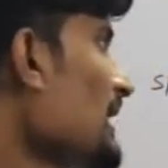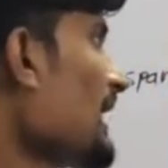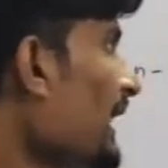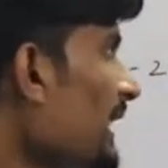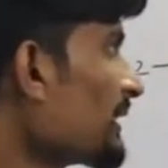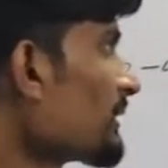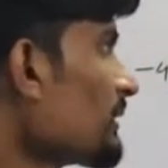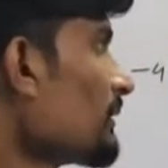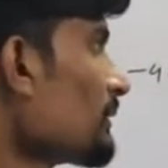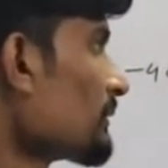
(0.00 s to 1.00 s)
and
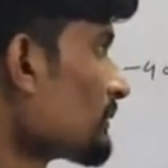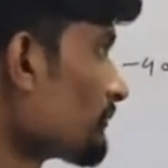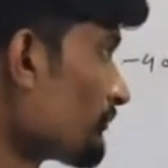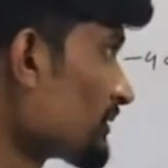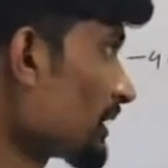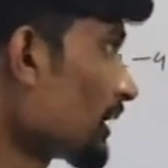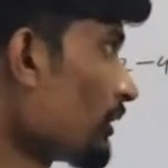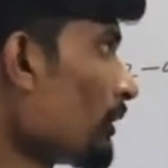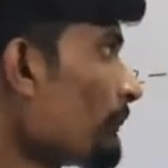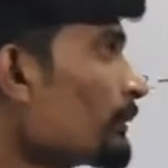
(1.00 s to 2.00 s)
which are
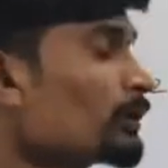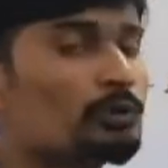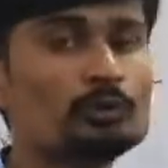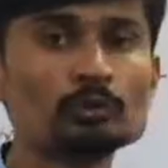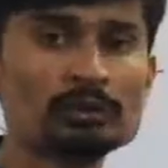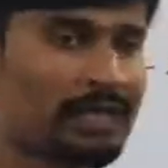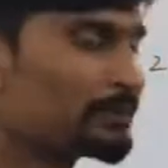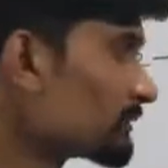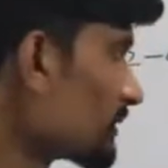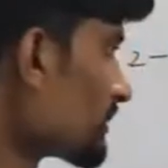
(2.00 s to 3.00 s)
of two
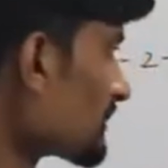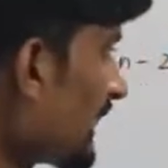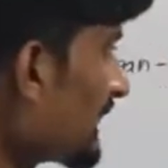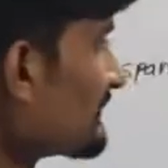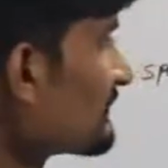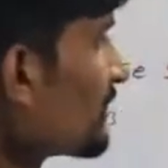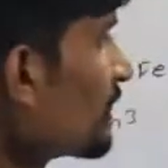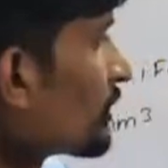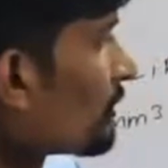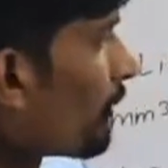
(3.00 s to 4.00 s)
types, that is
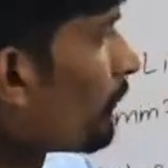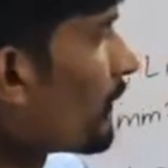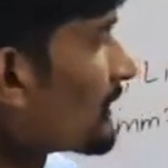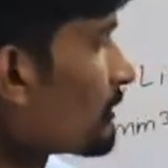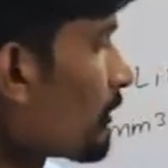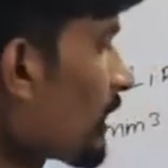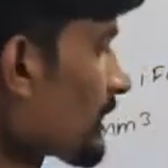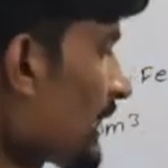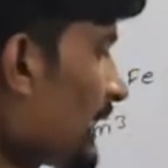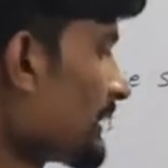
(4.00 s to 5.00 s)
thrombus
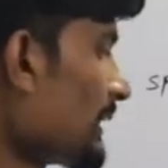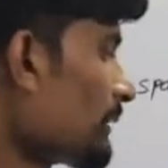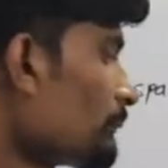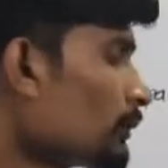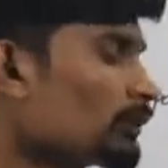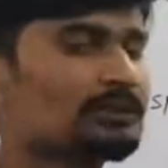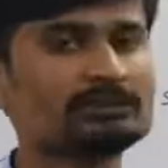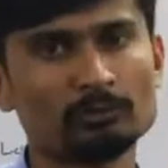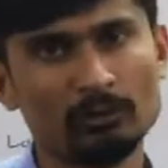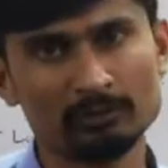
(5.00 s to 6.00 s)
clot and the
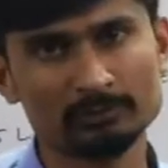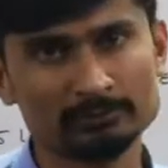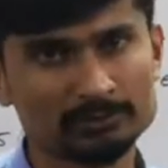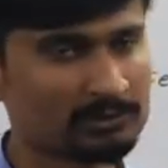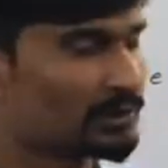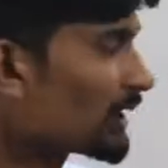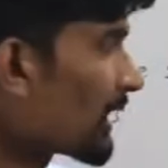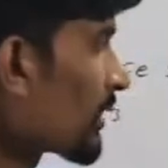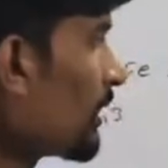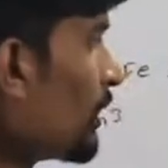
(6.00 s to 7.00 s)
embolus clot. There
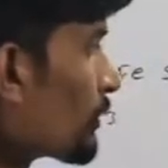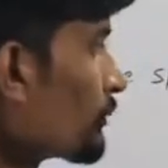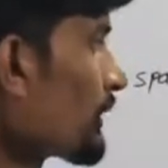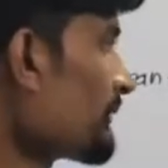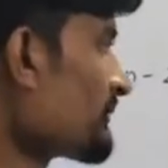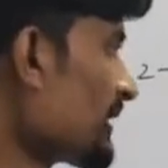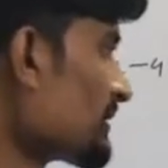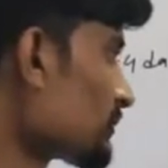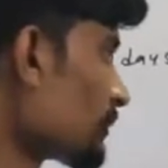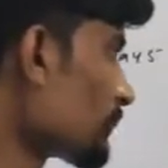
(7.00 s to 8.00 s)
are two types, that
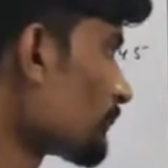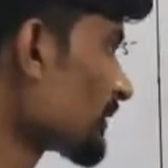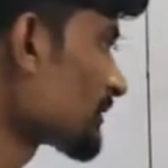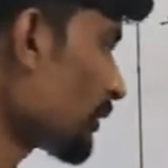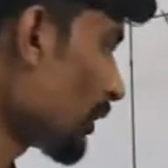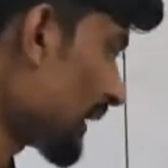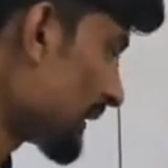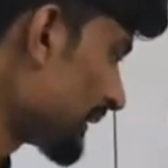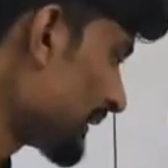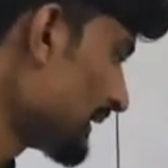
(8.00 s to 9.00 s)
is thrombus clot
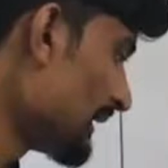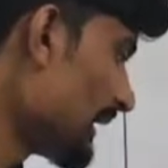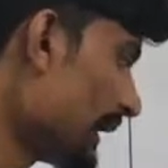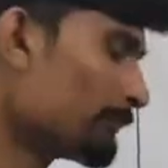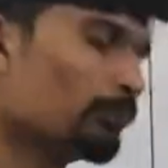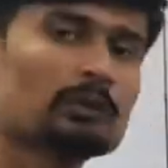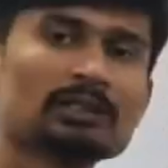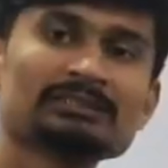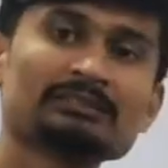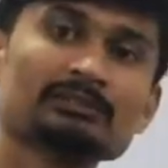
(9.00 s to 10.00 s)
and the
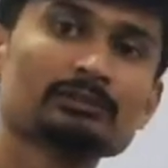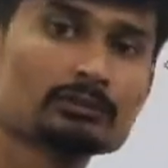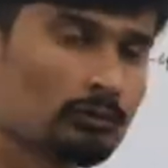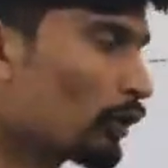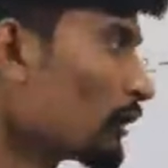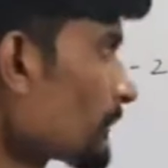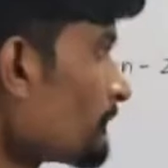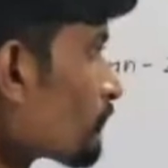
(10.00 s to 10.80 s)
embolus clot.